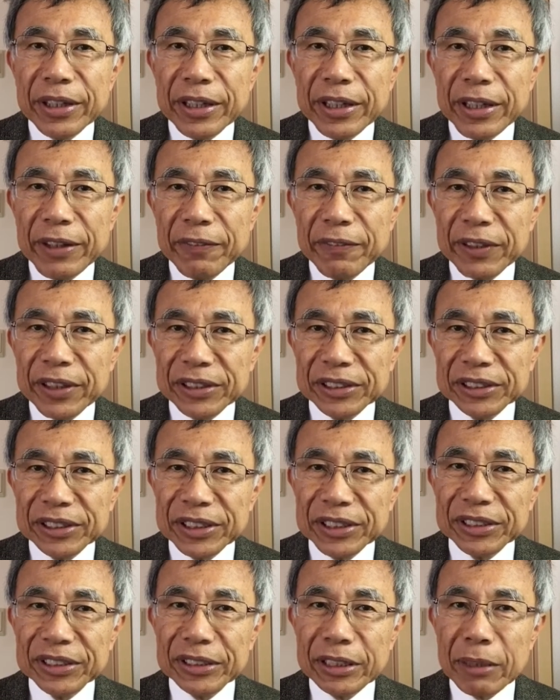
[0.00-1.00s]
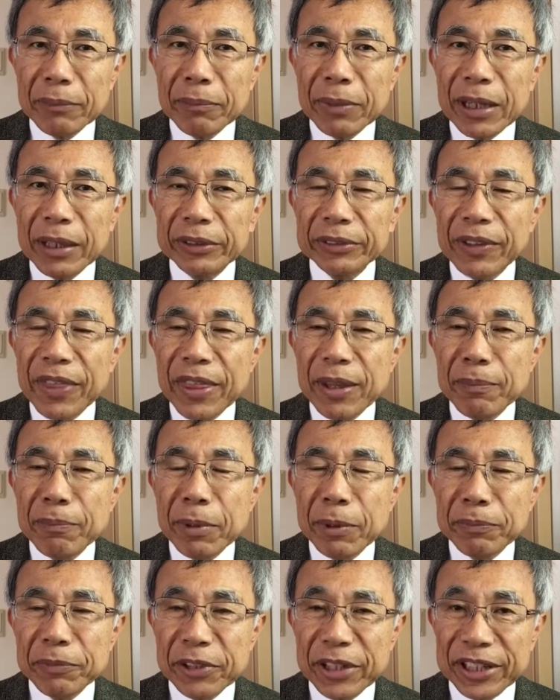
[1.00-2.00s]
inferences about the
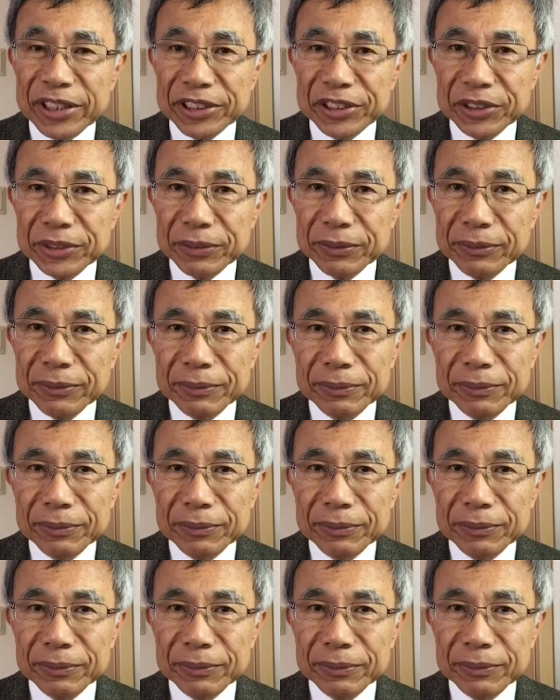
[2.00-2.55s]
population.